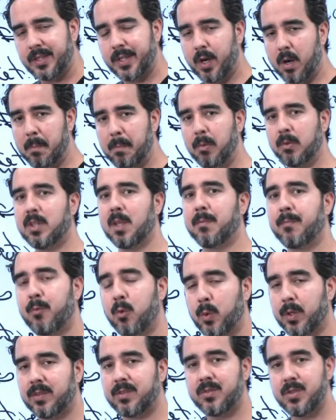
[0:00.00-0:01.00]
They don't put them
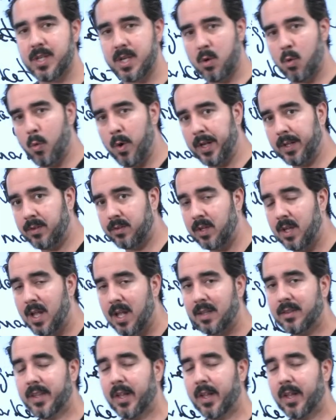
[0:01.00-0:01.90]
through a sequence.